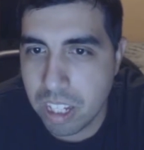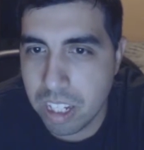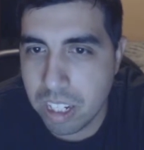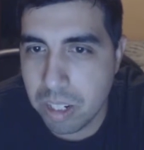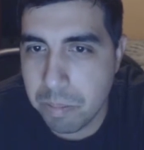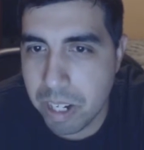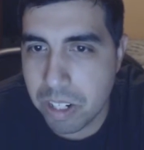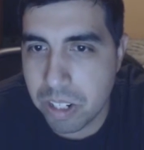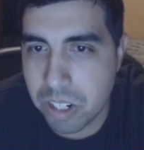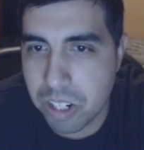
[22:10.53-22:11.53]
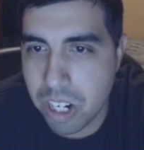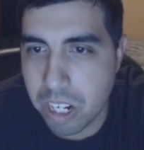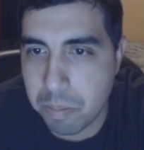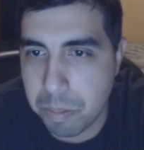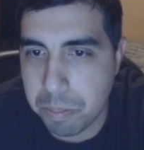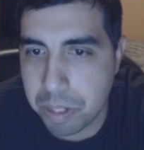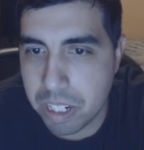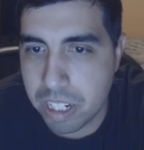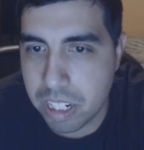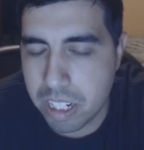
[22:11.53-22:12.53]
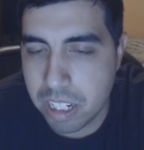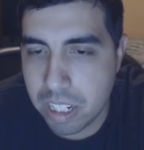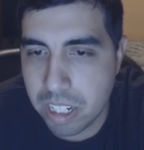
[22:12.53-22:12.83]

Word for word: I can imagine the shape, but